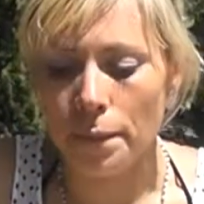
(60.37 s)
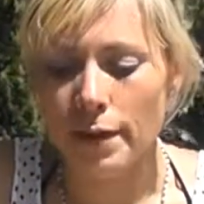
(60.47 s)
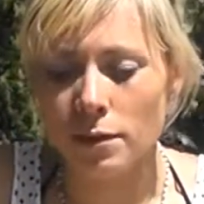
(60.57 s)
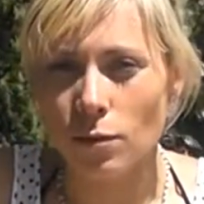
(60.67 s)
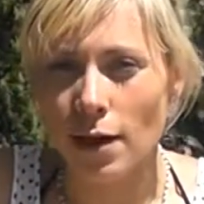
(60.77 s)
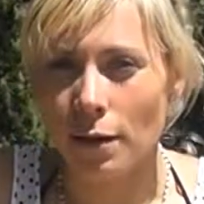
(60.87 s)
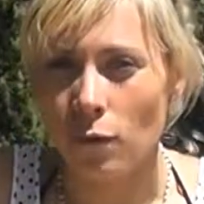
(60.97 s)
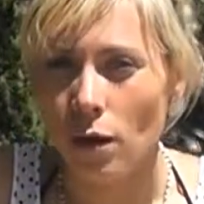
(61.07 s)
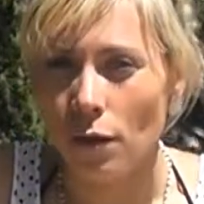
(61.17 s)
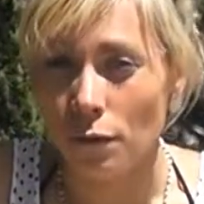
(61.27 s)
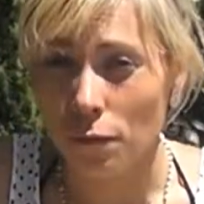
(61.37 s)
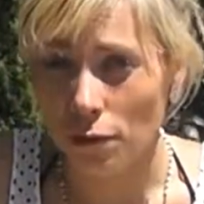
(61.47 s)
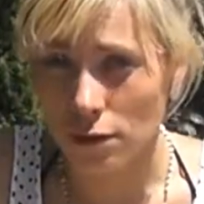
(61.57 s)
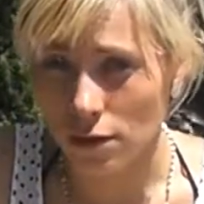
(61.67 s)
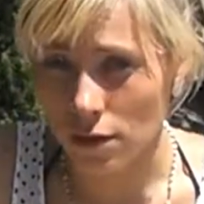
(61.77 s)
This wine won
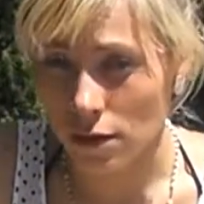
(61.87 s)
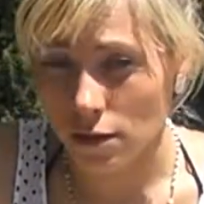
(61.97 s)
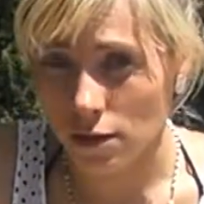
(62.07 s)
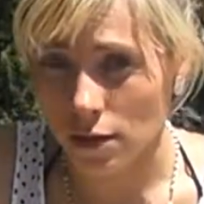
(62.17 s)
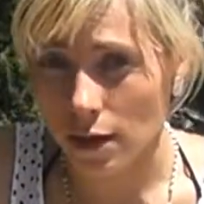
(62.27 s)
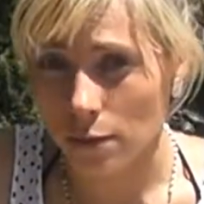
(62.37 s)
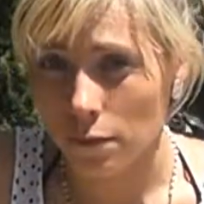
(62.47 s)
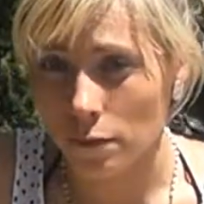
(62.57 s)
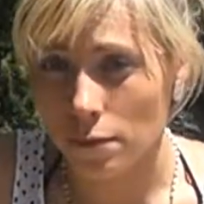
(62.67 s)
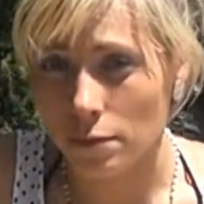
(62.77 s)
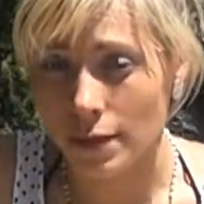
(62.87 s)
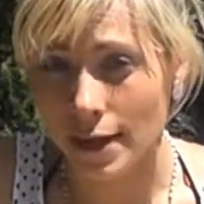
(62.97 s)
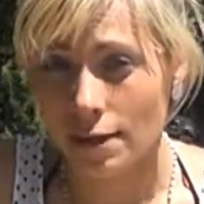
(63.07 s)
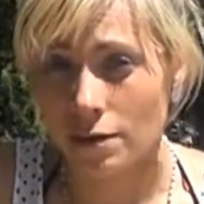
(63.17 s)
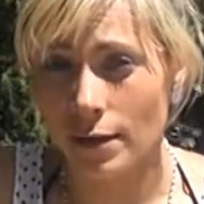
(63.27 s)
4 stars from
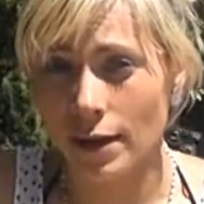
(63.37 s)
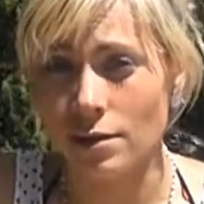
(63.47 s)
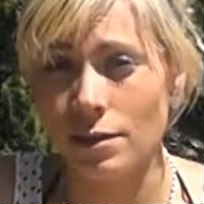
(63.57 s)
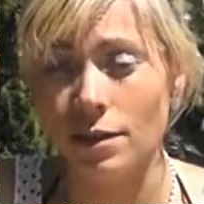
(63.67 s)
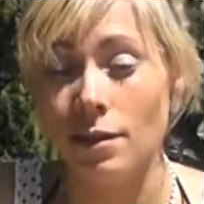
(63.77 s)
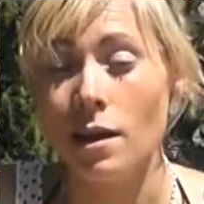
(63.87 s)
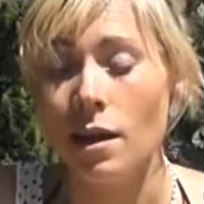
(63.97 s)
Decanter magazine.